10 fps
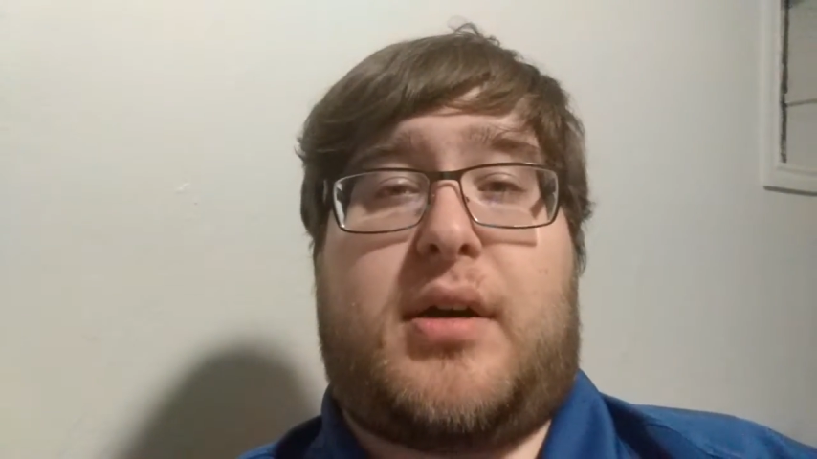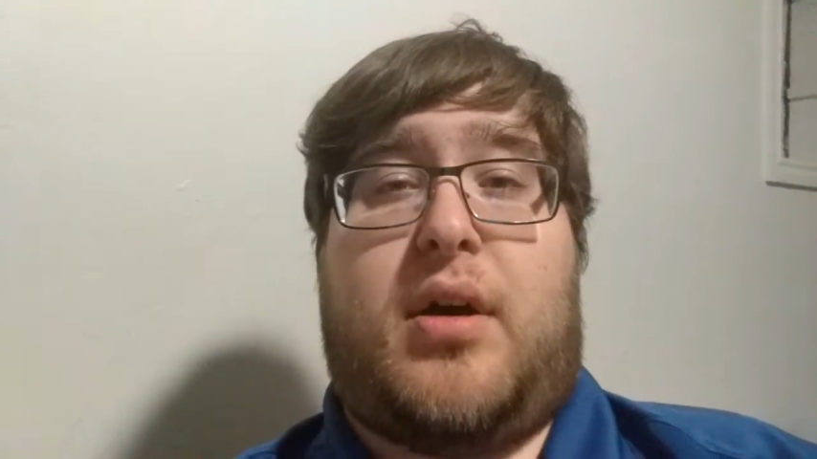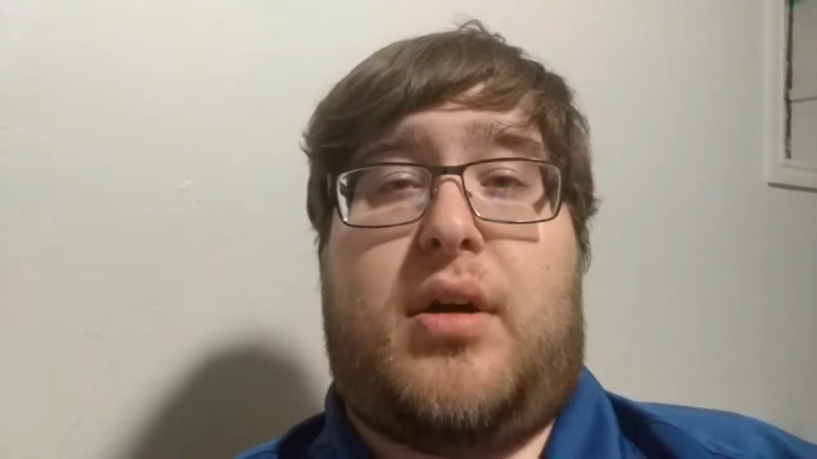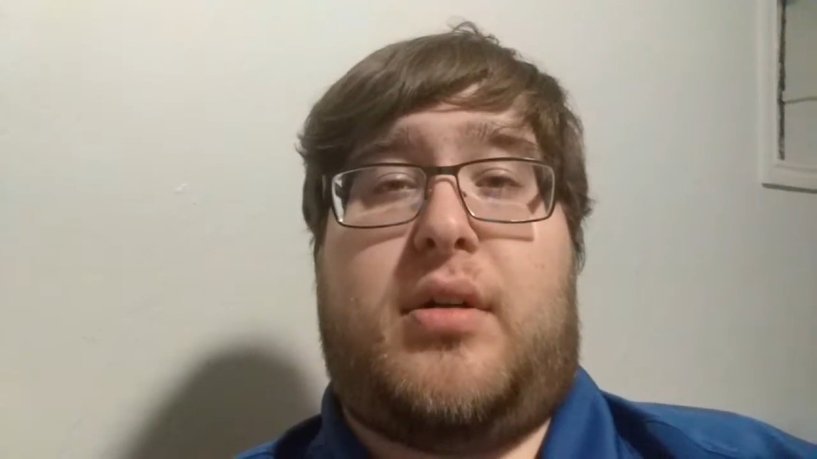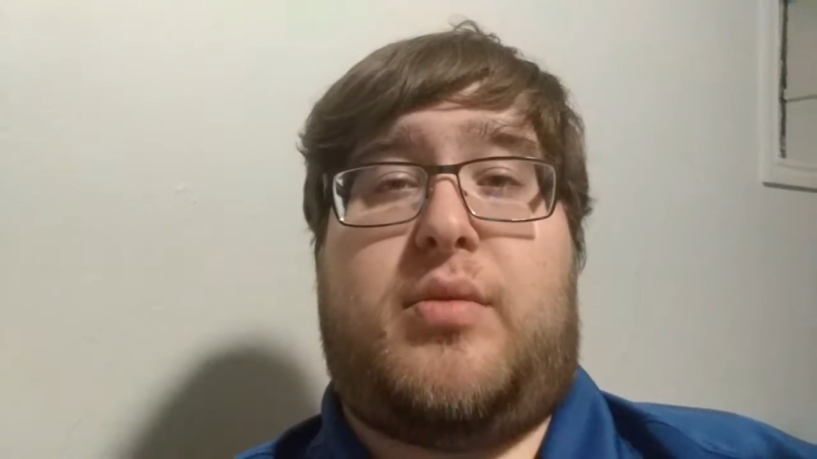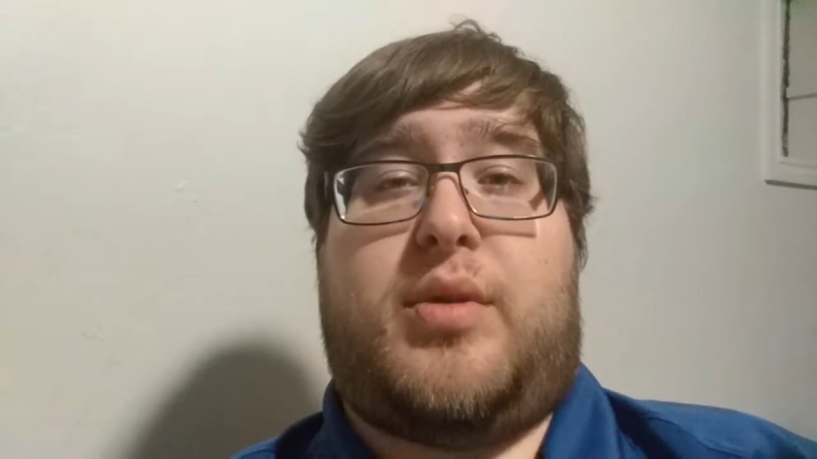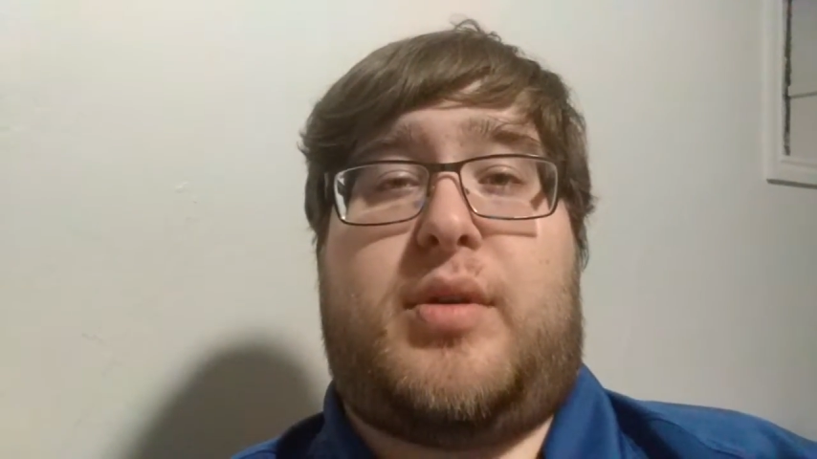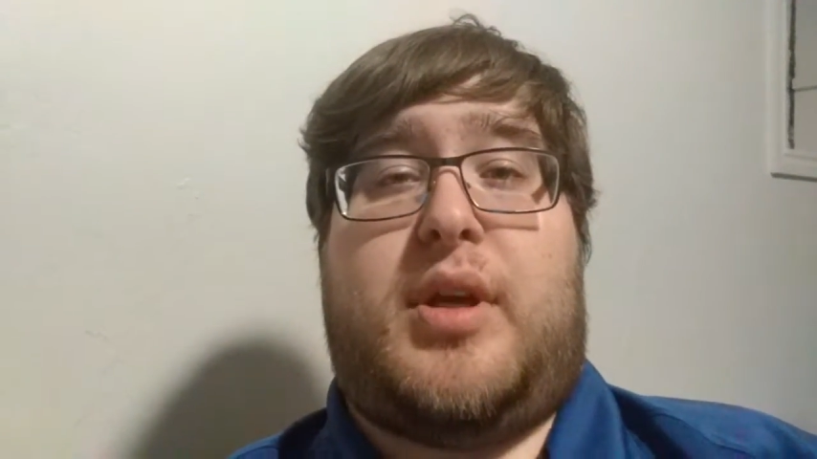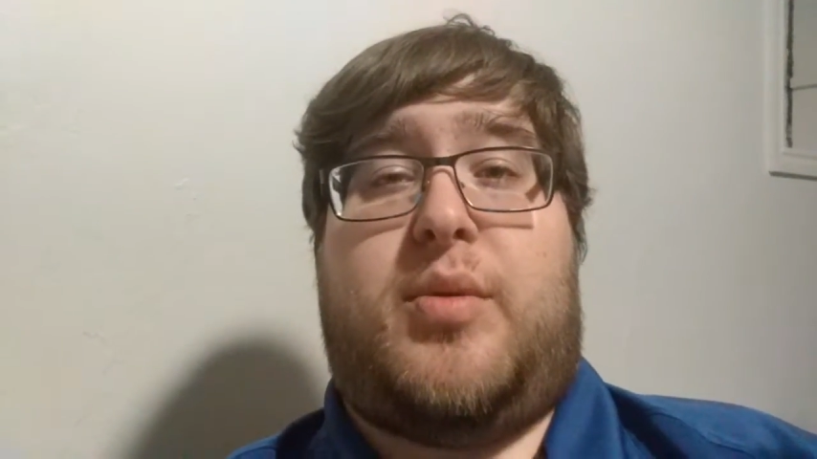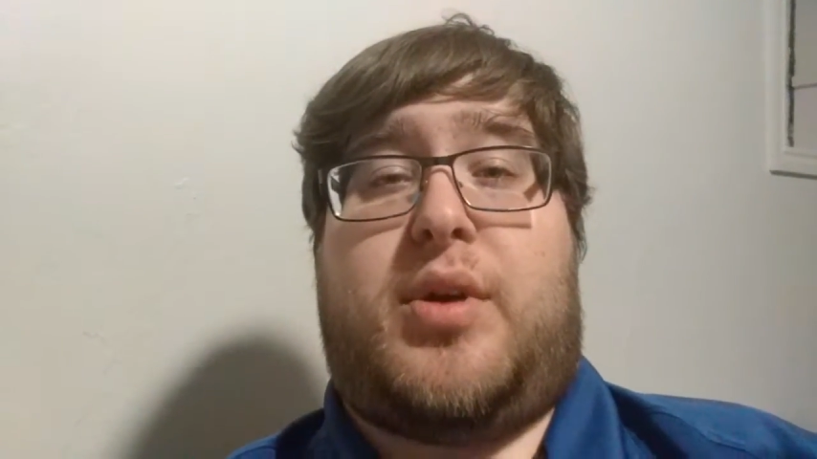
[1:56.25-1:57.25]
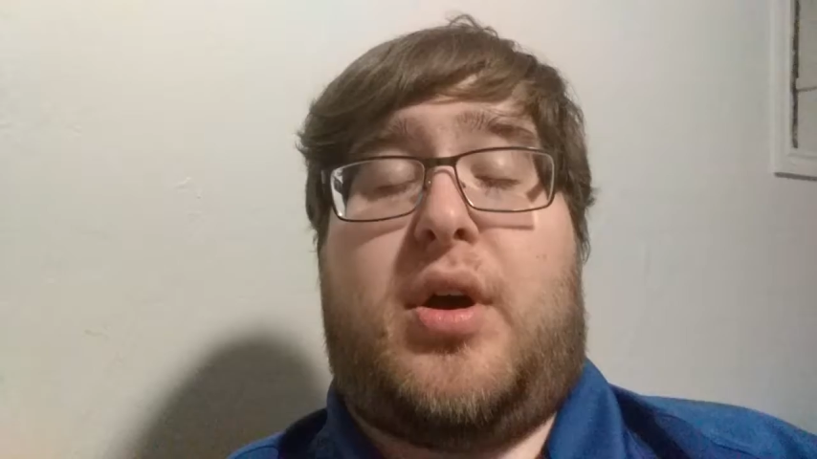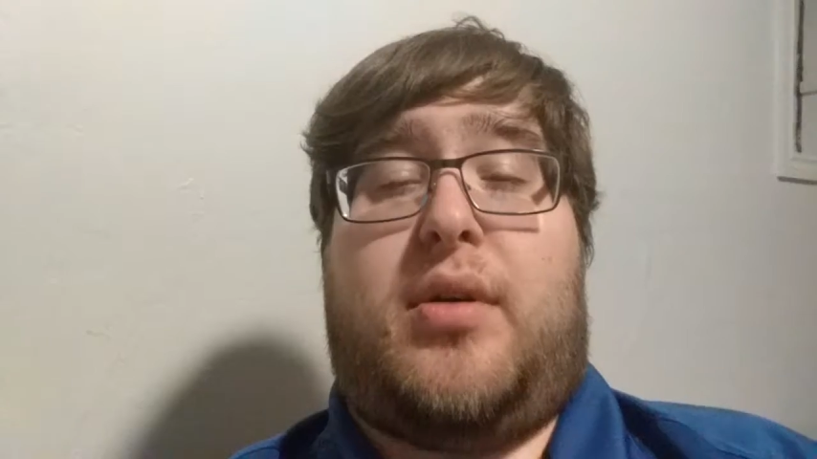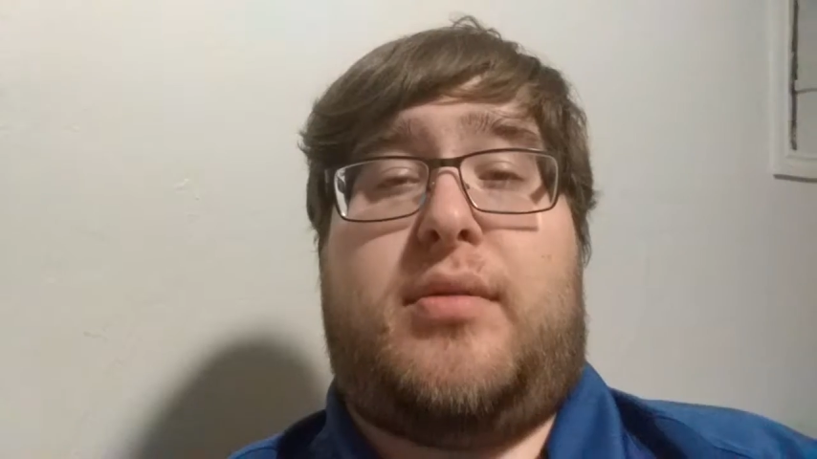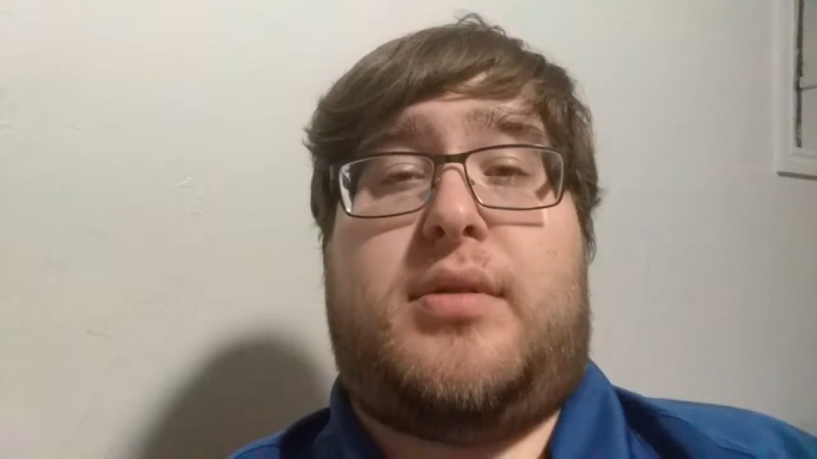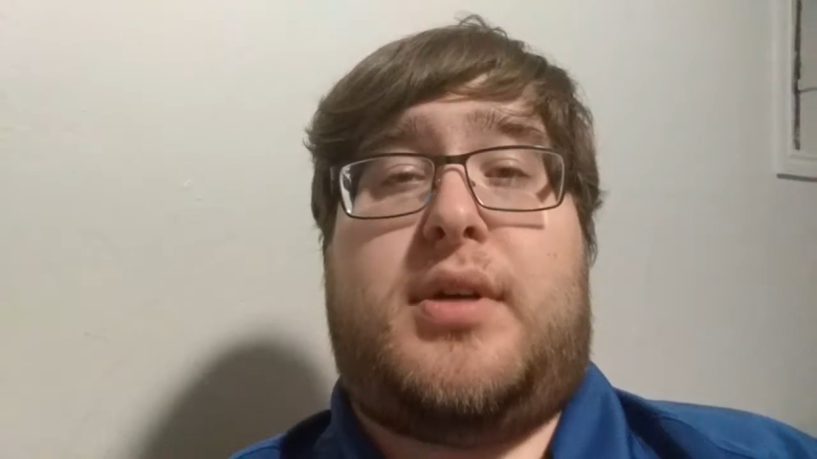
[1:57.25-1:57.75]

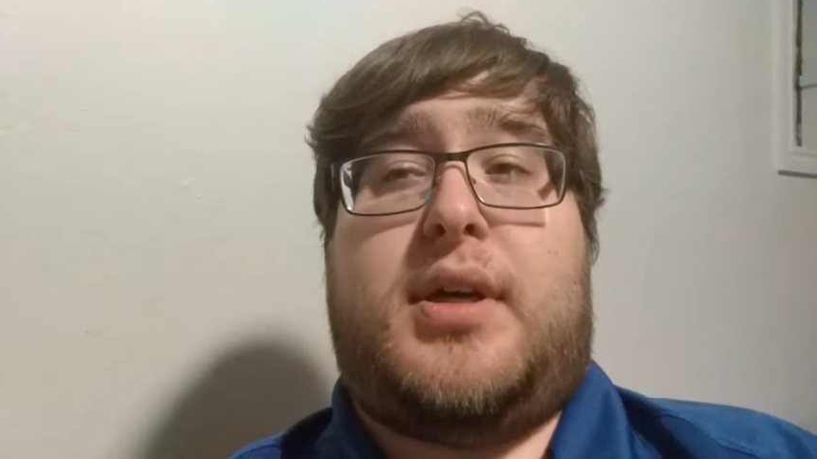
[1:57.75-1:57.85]
call